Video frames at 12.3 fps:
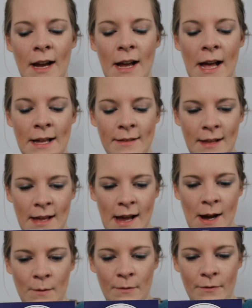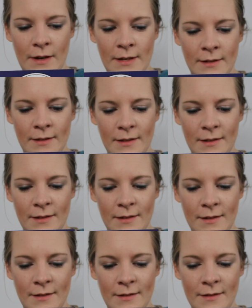and their outfits,
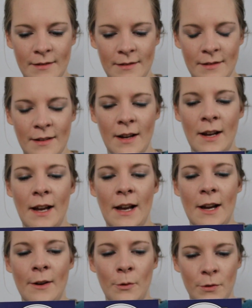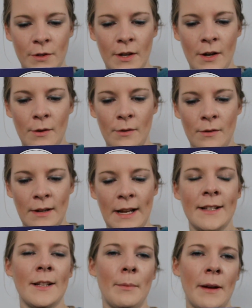and also
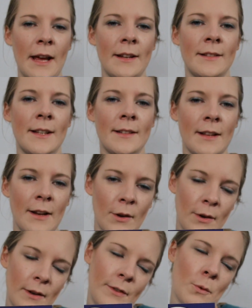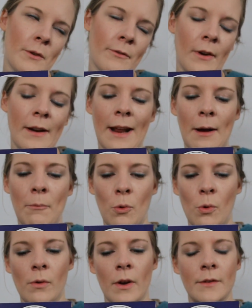links up again and says like, look, if you want to find out
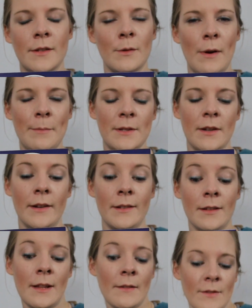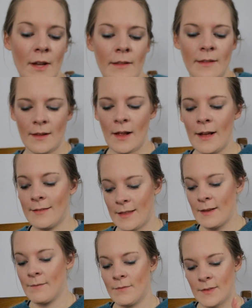more, go to the website. So they've done like
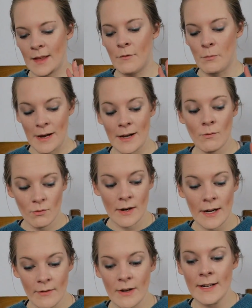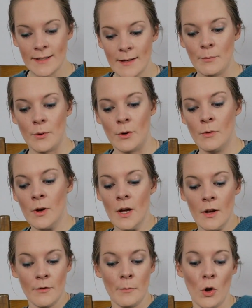they've made it really, really simple
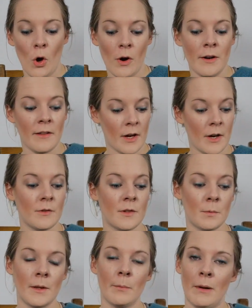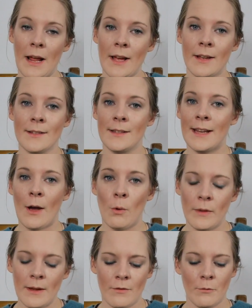for not only the host but the players to get
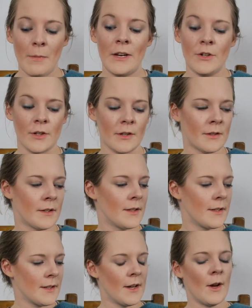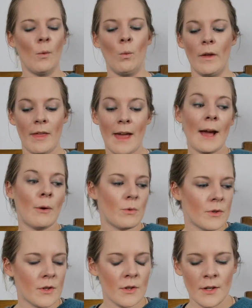all the information without